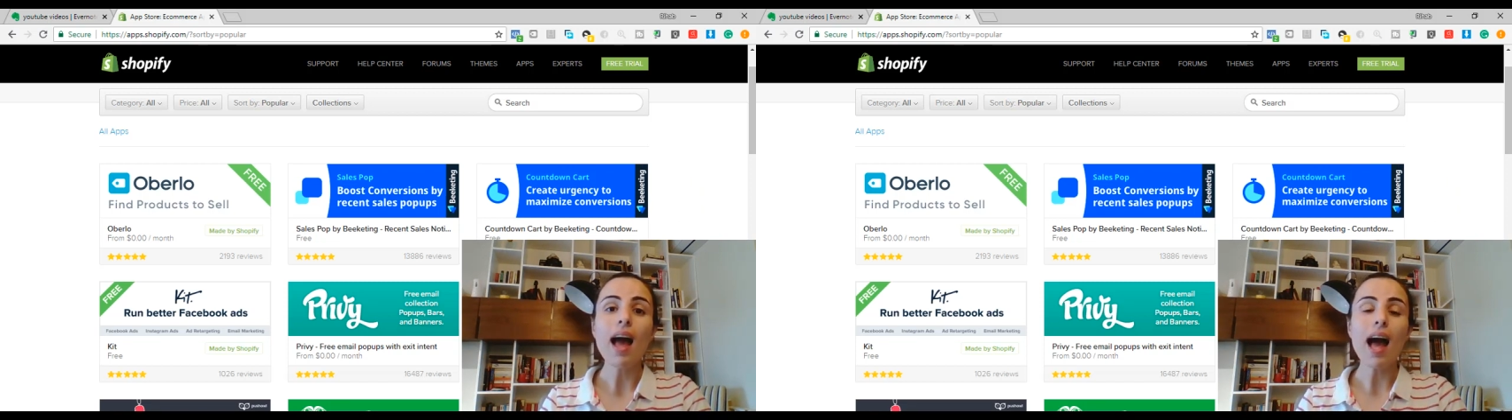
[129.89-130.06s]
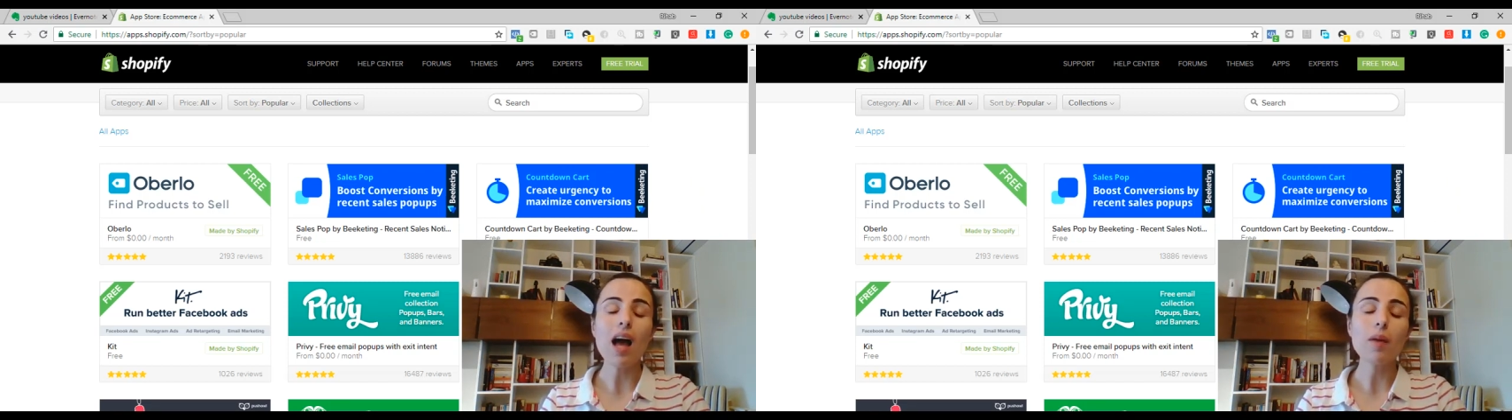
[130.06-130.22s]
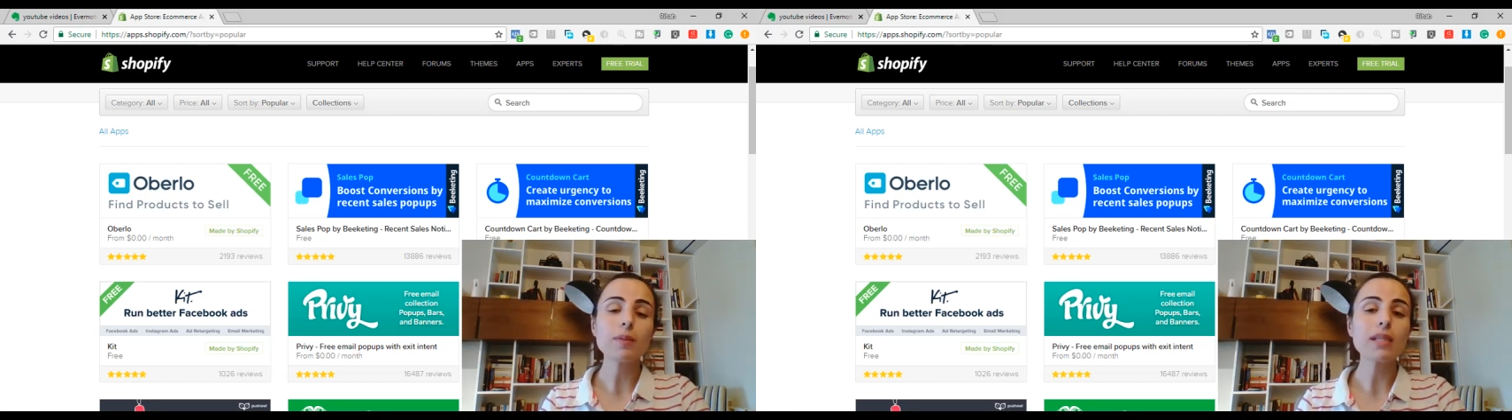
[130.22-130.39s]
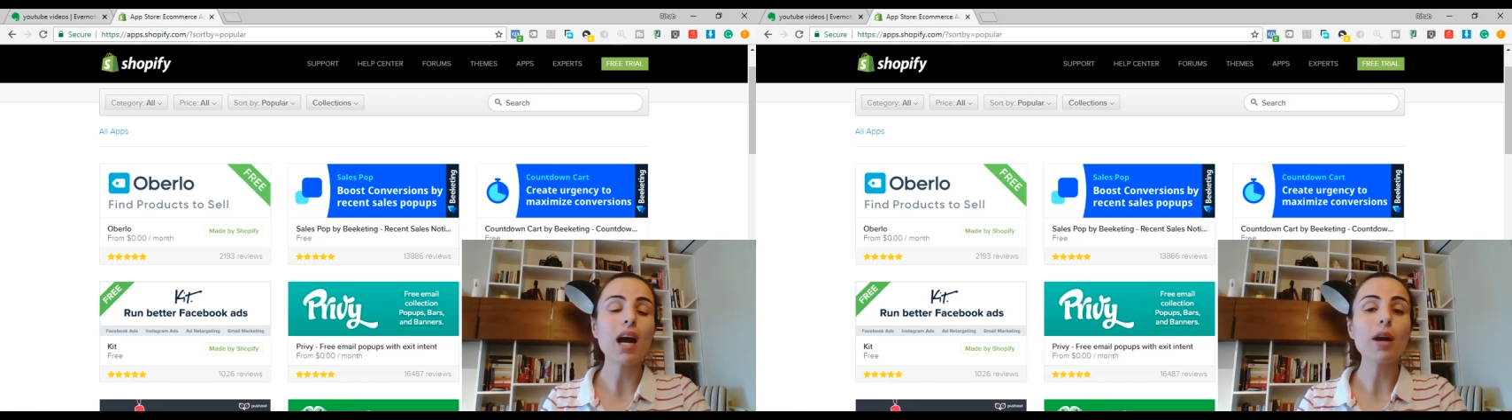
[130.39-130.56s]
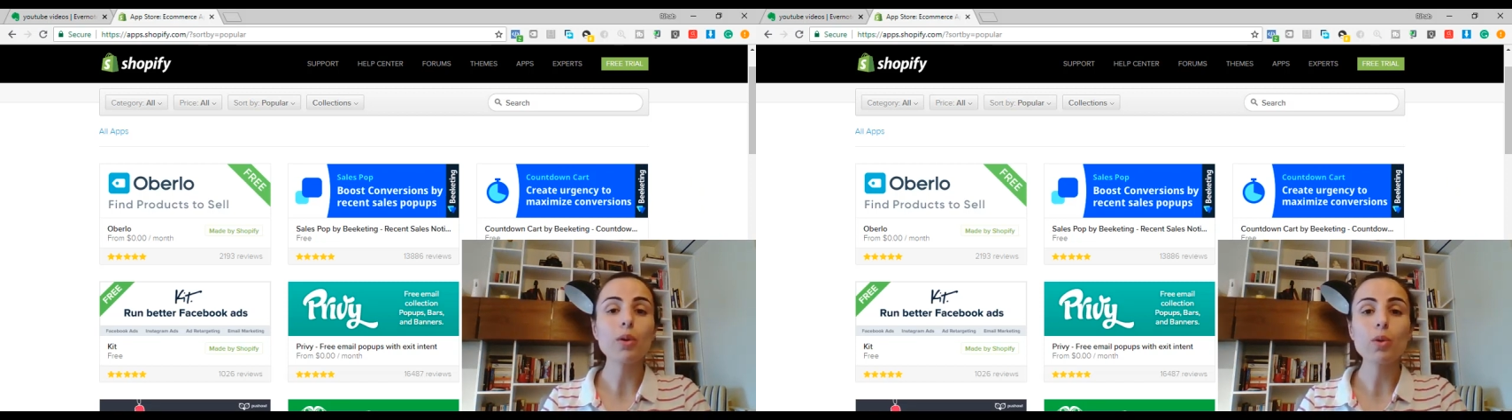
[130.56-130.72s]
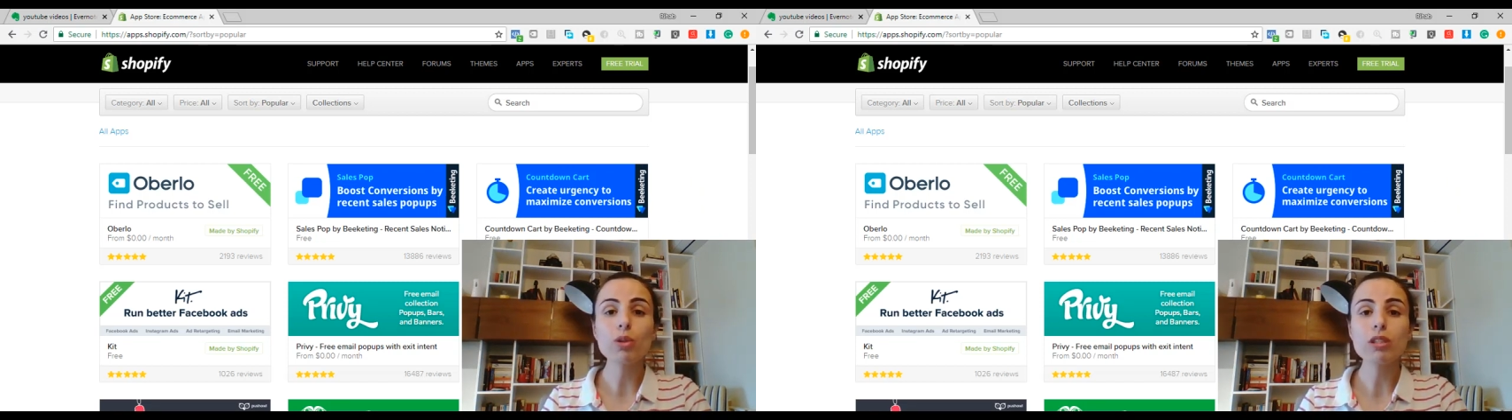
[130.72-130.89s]
apps are
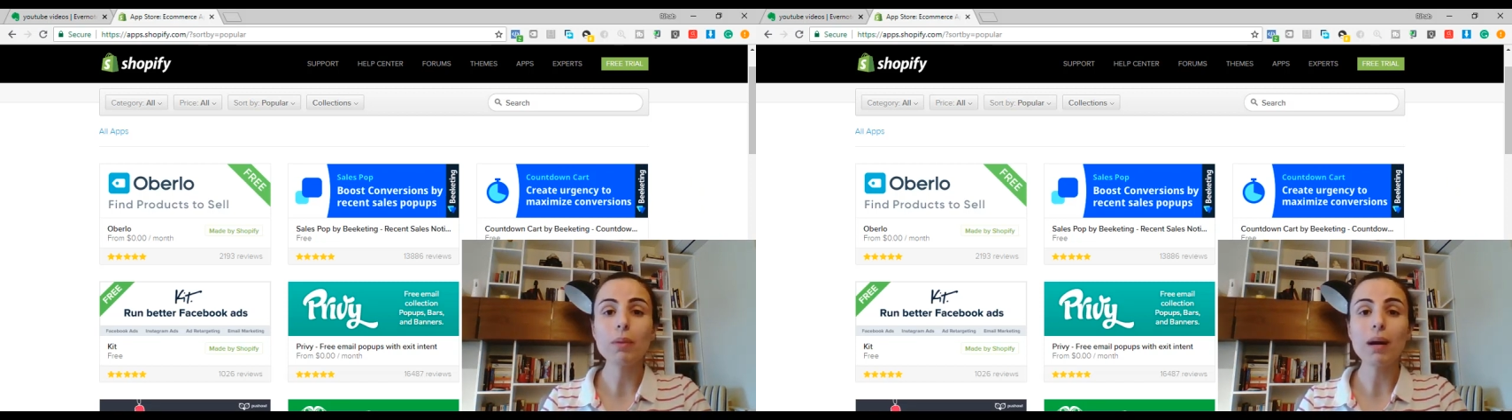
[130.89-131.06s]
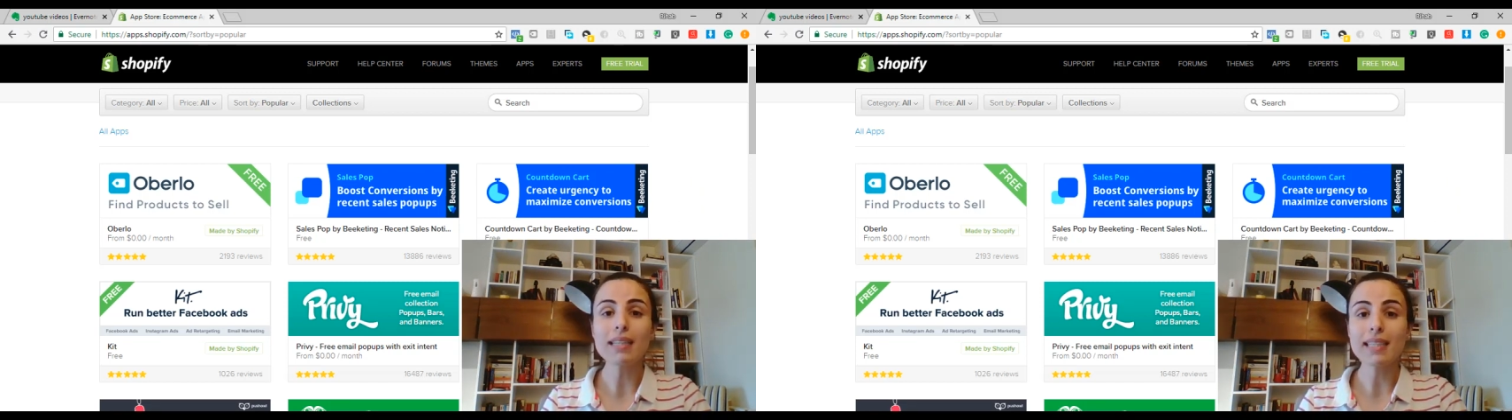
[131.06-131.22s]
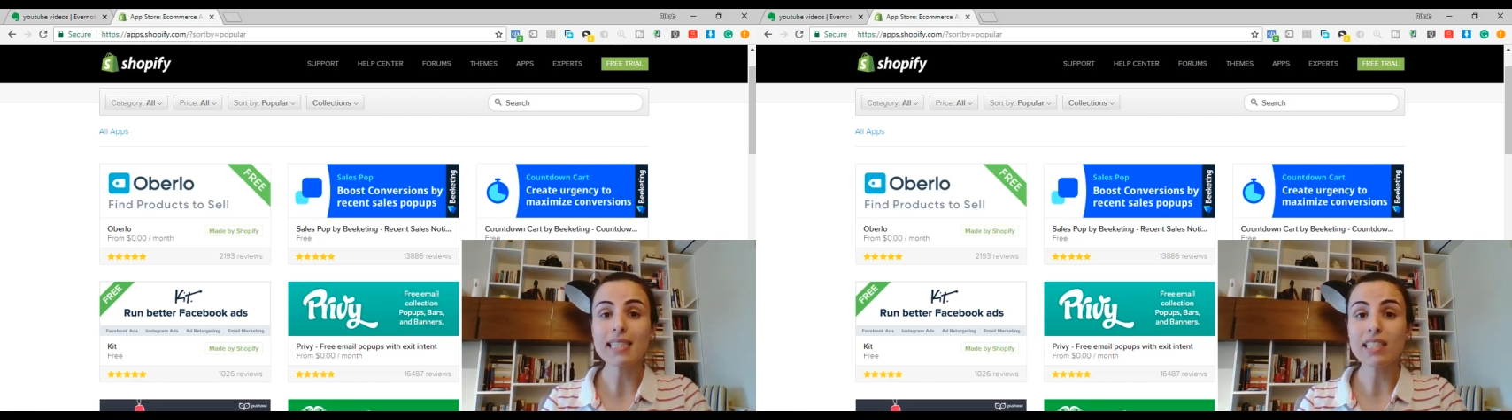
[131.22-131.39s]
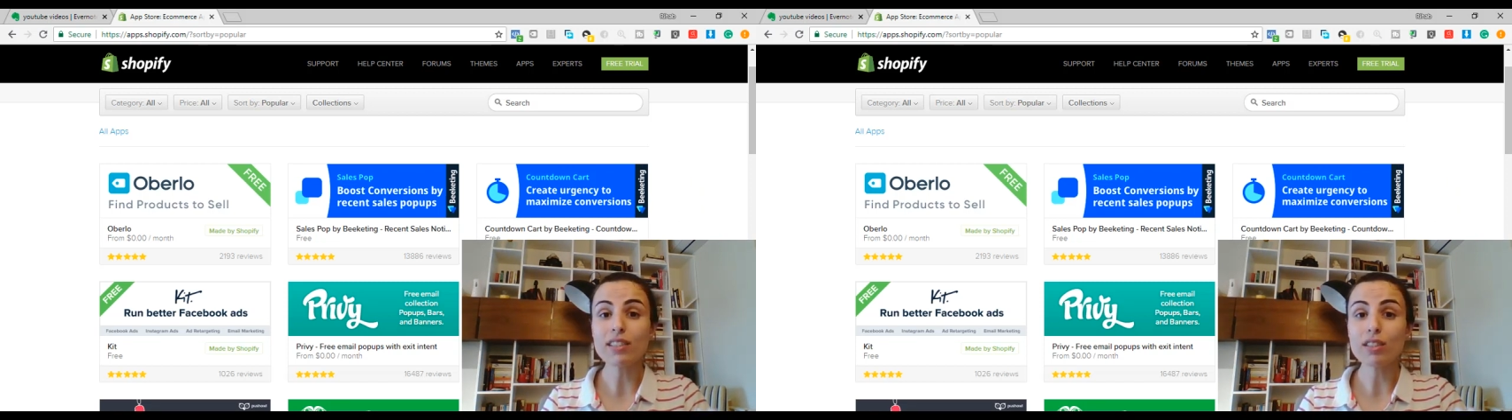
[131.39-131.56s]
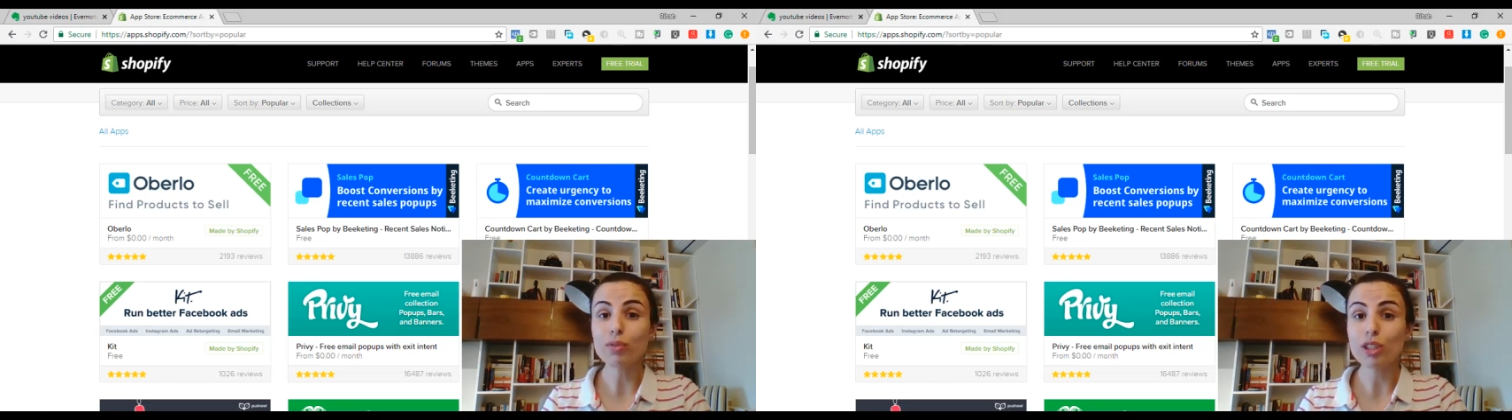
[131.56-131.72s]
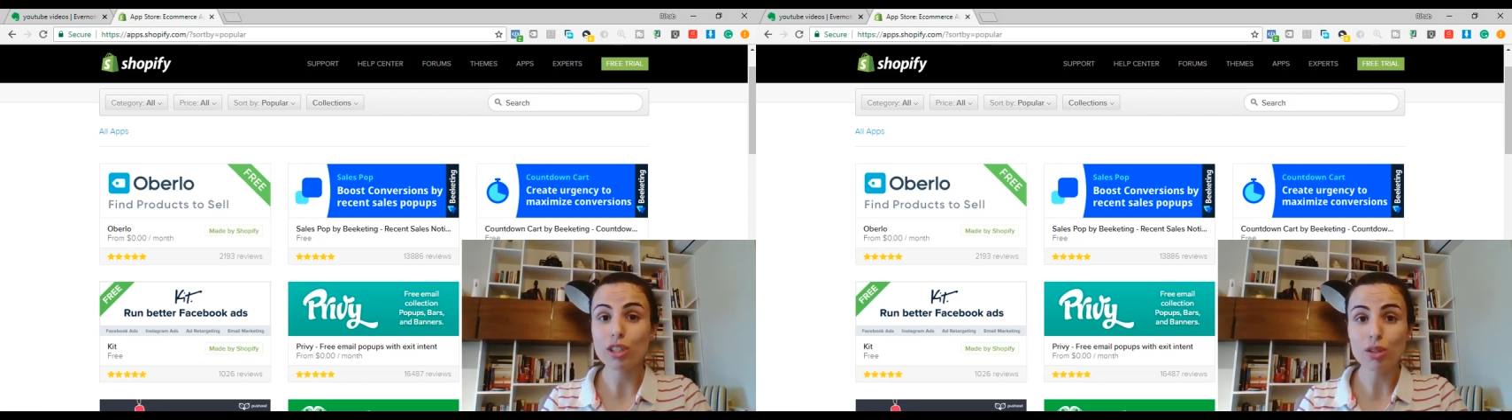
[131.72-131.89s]
used by
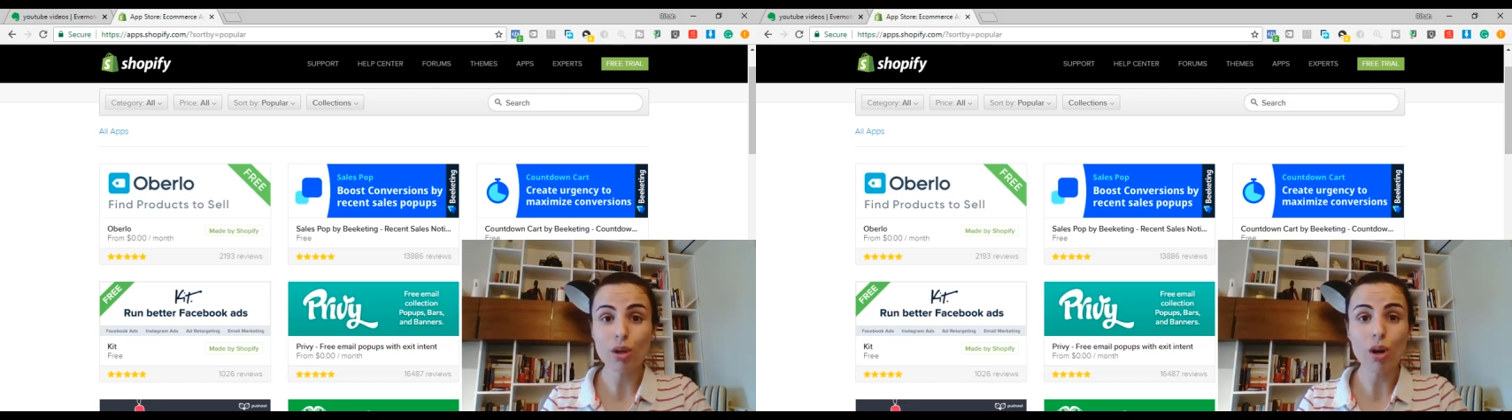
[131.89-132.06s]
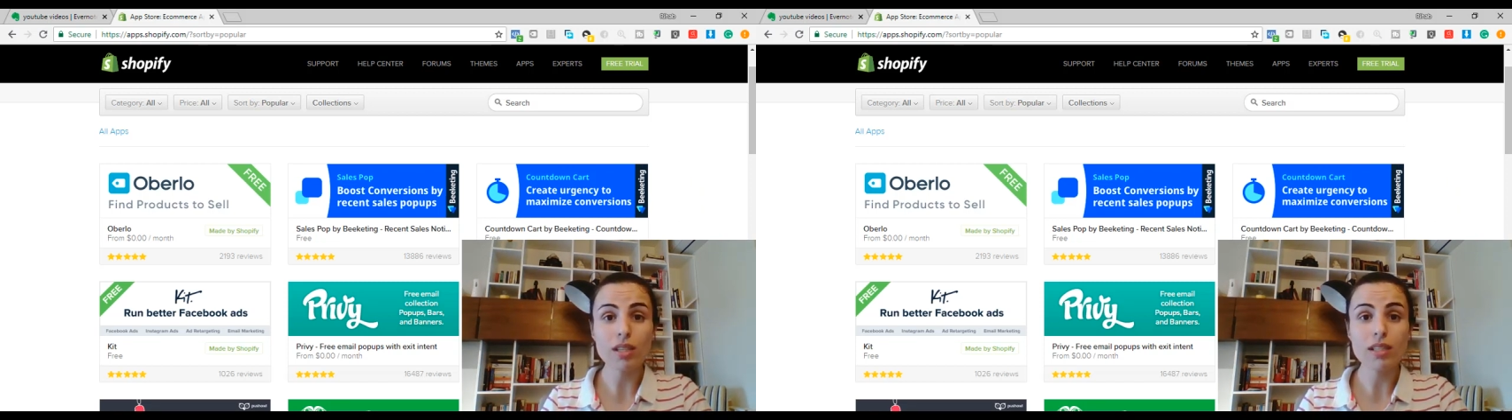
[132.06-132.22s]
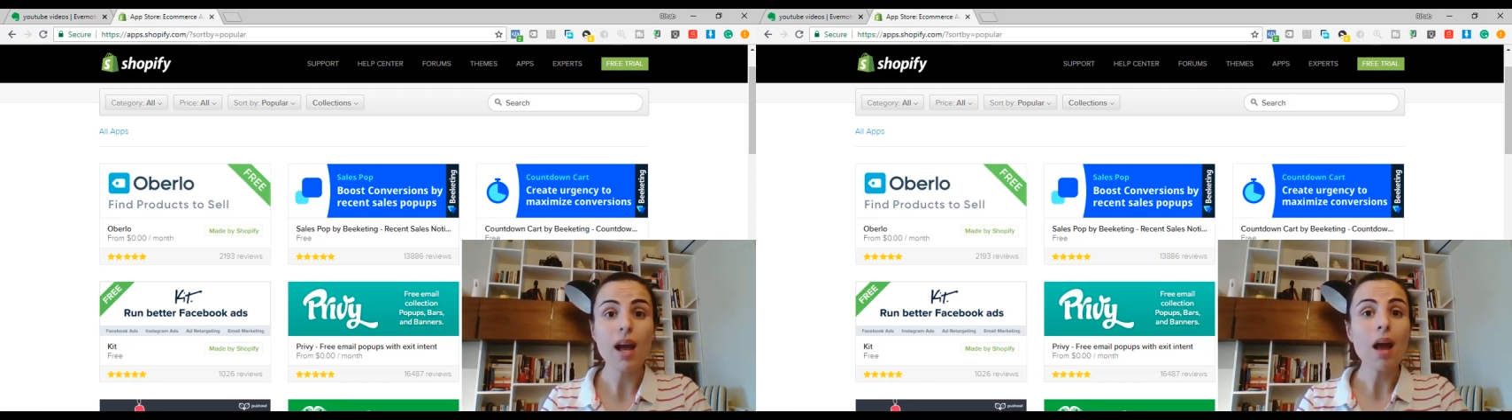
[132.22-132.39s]
successful stores